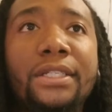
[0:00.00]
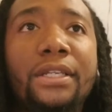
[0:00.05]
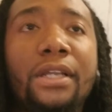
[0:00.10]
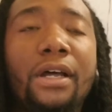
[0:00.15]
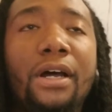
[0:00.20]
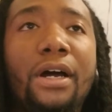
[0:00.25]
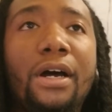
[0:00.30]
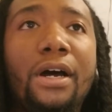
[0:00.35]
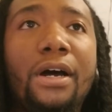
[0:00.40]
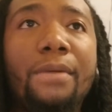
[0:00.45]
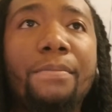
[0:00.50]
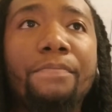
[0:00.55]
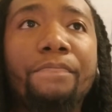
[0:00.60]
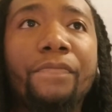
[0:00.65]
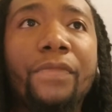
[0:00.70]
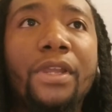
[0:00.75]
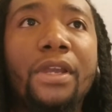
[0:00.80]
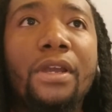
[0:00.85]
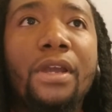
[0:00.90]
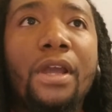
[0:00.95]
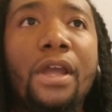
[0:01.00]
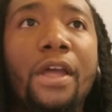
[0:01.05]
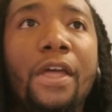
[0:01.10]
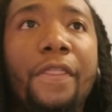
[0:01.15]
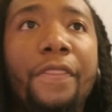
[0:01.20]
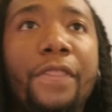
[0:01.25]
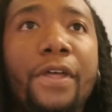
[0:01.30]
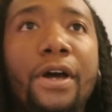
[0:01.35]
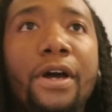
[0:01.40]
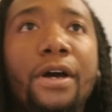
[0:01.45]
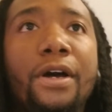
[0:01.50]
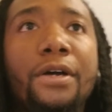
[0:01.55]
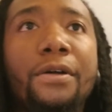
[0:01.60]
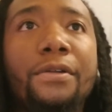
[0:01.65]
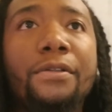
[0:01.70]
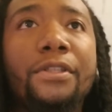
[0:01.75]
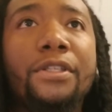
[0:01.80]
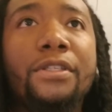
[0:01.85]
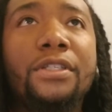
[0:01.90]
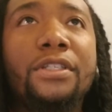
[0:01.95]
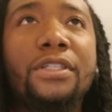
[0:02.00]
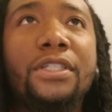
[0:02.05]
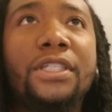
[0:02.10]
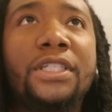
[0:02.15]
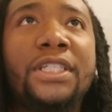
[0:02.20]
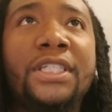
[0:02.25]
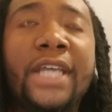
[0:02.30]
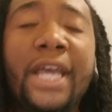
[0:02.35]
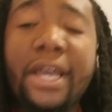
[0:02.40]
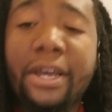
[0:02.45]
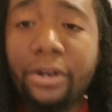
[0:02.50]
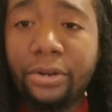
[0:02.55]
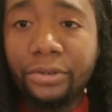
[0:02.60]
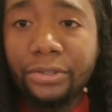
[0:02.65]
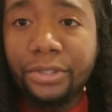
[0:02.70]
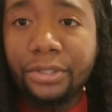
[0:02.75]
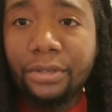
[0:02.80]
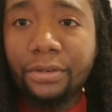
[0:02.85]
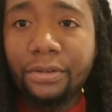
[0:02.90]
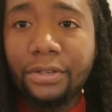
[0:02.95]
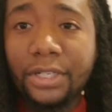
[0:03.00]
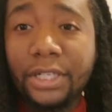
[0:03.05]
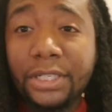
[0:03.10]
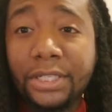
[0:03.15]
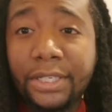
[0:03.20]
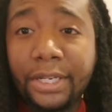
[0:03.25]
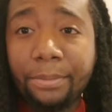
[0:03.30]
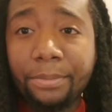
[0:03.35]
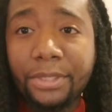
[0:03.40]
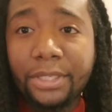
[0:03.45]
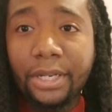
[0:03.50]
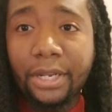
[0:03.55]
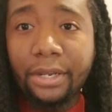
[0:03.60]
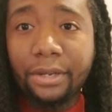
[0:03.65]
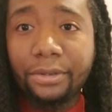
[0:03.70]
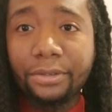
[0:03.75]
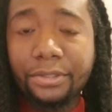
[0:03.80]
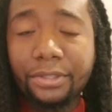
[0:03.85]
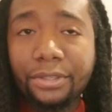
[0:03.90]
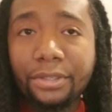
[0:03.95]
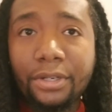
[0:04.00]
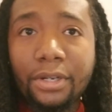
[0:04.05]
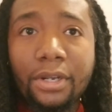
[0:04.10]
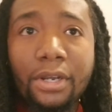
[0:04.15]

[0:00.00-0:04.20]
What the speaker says: the cells, the stem cells,